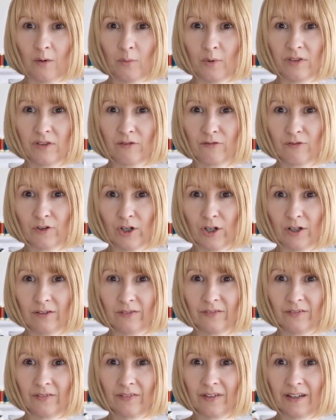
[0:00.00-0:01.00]
with the
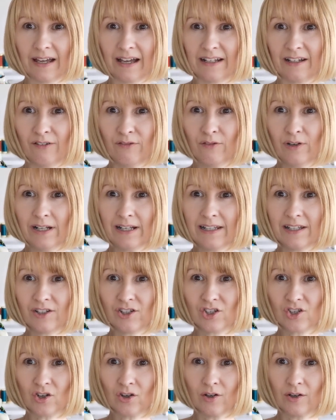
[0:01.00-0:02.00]
frill, and I really
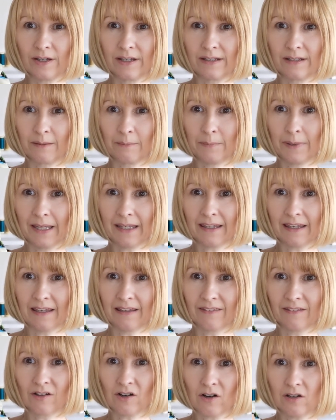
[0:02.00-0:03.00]
enjoyed
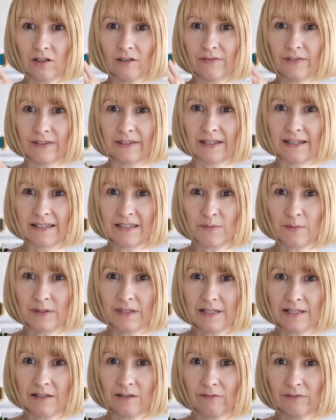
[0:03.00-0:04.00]
making the collar for this with
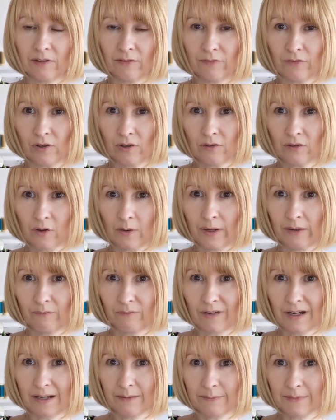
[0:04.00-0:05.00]
this lovely frill going
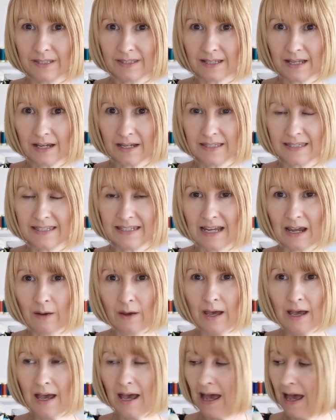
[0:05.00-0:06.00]
around the sides. Now
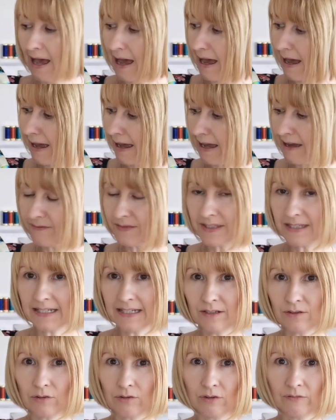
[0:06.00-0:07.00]
I have
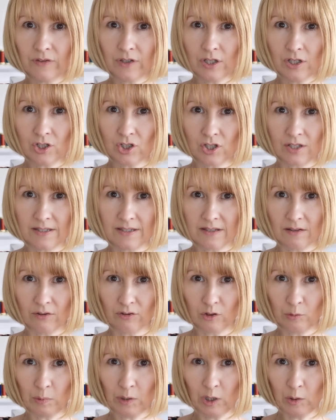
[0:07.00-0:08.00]
seen other versions that
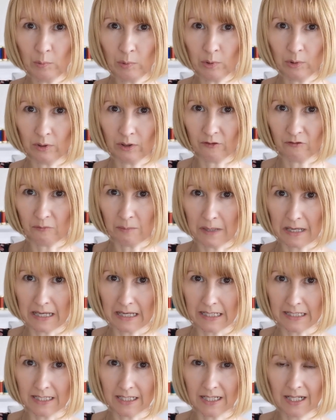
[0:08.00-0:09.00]
other people have
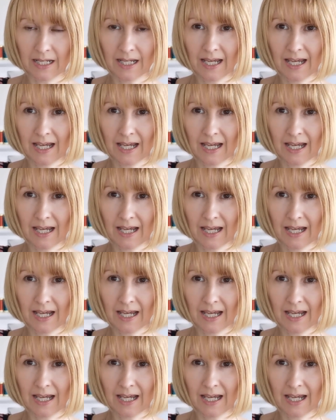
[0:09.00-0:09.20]
made,